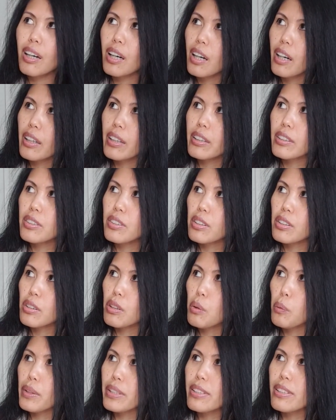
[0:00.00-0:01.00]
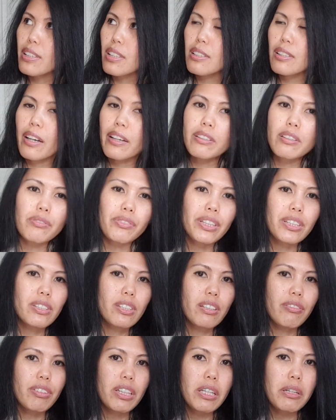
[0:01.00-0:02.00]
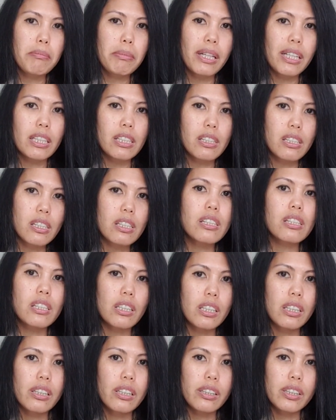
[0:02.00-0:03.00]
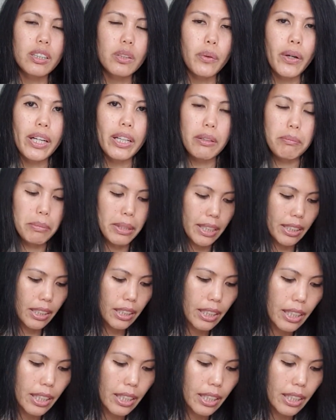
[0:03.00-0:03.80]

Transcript: I don't know what's the size of our TV, but it's quite a big